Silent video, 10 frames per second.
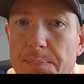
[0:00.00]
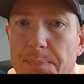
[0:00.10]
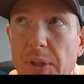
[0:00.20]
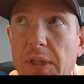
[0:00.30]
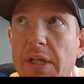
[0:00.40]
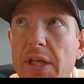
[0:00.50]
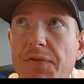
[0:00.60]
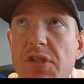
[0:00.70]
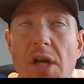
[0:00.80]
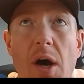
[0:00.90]
believe
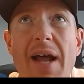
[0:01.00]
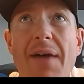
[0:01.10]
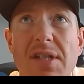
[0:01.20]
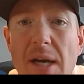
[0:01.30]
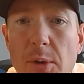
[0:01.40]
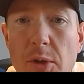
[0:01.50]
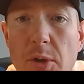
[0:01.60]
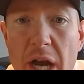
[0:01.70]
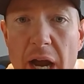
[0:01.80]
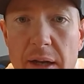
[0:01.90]
so. I'd have to double
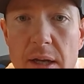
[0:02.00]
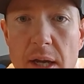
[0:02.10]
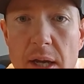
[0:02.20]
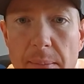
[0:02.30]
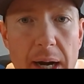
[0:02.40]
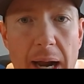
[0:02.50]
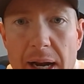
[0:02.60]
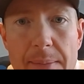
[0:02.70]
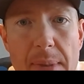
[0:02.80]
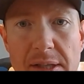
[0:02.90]
check. But I
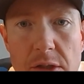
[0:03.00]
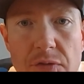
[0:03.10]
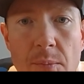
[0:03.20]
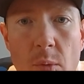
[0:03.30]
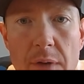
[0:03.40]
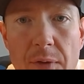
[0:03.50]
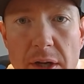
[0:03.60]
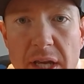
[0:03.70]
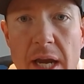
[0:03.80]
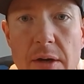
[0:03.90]
got a message from one of our
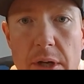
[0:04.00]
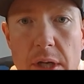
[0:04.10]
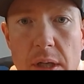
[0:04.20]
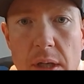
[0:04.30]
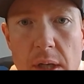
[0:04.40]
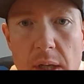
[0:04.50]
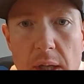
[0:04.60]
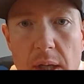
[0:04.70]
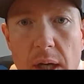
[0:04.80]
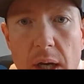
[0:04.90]
catering.
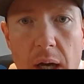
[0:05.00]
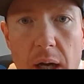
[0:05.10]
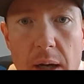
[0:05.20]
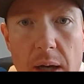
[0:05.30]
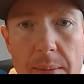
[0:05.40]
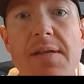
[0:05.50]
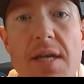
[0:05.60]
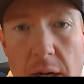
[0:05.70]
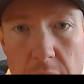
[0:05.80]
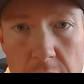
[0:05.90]
Um,
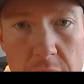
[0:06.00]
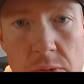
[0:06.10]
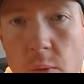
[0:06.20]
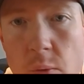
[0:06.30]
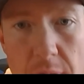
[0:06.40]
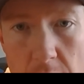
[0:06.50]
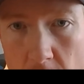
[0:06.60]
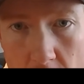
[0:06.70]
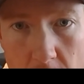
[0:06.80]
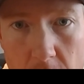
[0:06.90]
ezCater is waiving
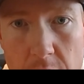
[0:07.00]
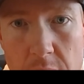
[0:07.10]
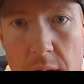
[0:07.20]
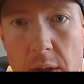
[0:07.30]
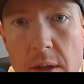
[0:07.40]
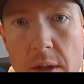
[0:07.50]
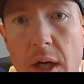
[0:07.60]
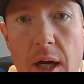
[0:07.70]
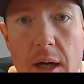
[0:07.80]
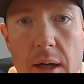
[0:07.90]
all.
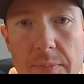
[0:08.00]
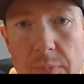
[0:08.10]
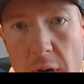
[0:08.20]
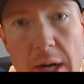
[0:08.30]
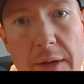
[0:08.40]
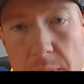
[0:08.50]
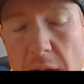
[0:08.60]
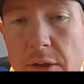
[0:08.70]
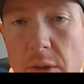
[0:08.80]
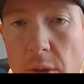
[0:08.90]
Um, granted, they're
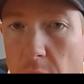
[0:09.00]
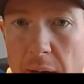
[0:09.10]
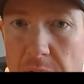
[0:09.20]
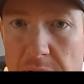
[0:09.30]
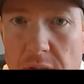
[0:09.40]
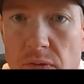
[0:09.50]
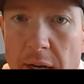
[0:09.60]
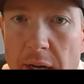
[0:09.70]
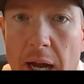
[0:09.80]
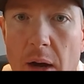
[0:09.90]
not doing a whole lot of business right
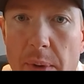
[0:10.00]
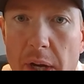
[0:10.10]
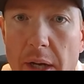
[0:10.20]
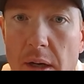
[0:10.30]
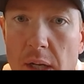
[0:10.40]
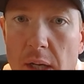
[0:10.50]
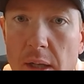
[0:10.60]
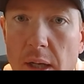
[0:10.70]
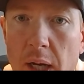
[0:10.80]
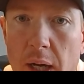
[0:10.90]
now, but
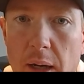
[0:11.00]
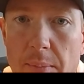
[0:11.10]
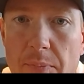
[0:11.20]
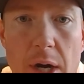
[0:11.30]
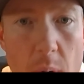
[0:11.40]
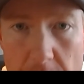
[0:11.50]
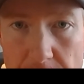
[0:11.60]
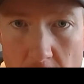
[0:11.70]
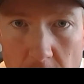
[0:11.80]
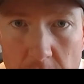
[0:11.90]
um, they're
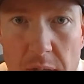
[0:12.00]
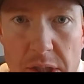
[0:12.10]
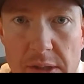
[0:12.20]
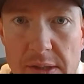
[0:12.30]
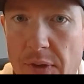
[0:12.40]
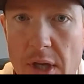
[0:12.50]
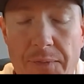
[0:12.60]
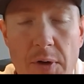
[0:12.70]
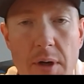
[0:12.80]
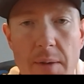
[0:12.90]
waiving all commissions, I think,
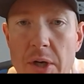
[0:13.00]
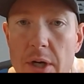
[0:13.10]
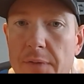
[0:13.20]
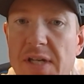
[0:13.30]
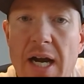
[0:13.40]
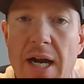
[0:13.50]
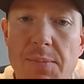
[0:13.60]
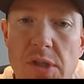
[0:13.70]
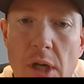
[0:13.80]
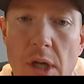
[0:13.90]
for a period of time.
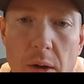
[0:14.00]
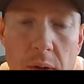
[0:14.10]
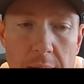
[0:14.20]
So